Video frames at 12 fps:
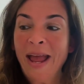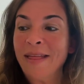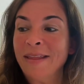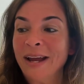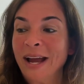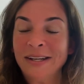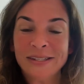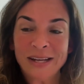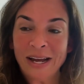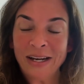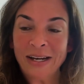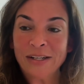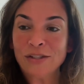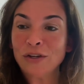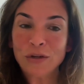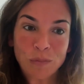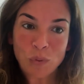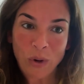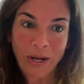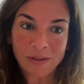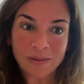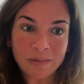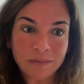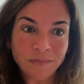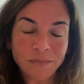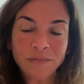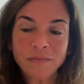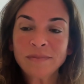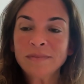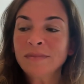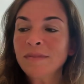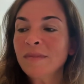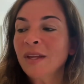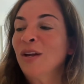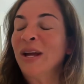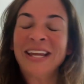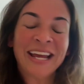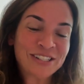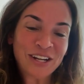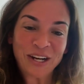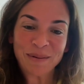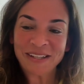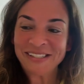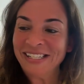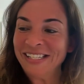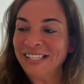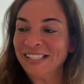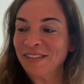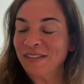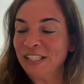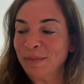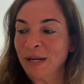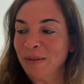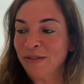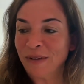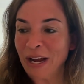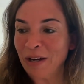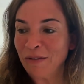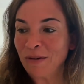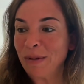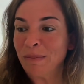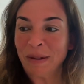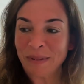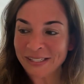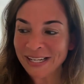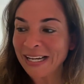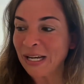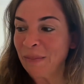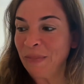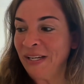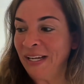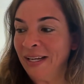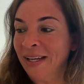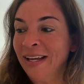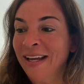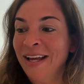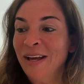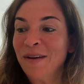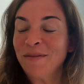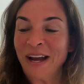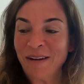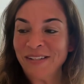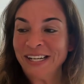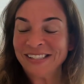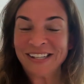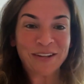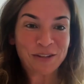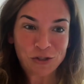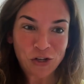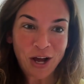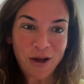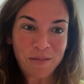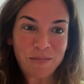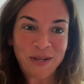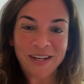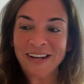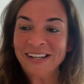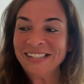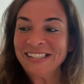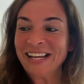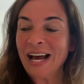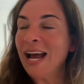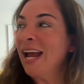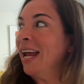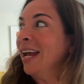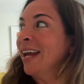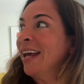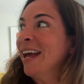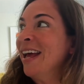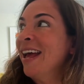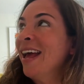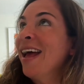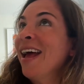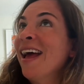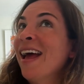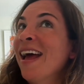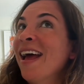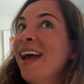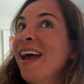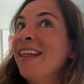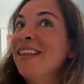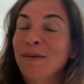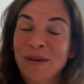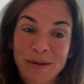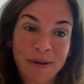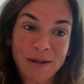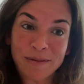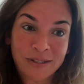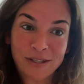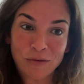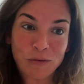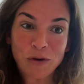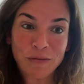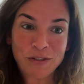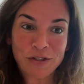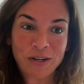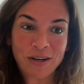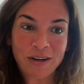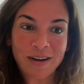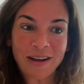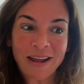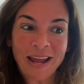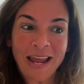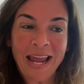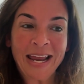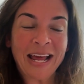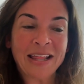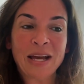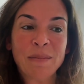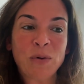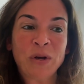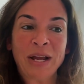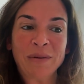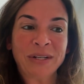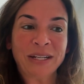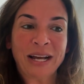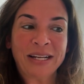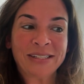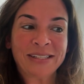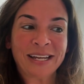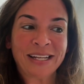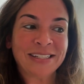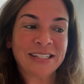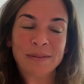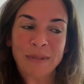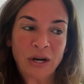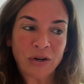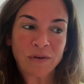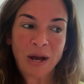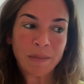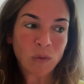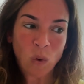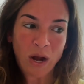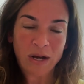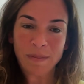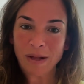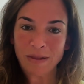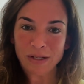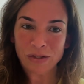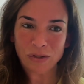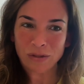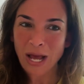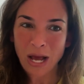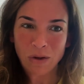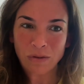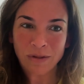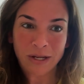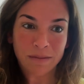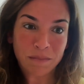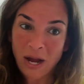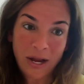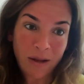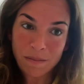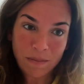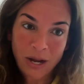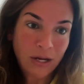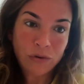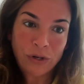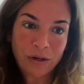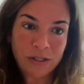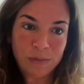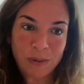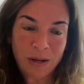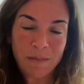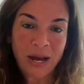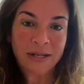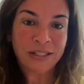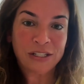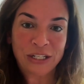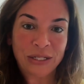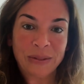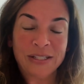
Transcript: And then I decided at a certain point, I can't talk about the details of this, but I was fired from a public tech company 5 days on the job because they read about the civil forfeiture. And at that point I realized, like, it doesn't matter if I'm quiet about this or loud, like my career has been impacted too.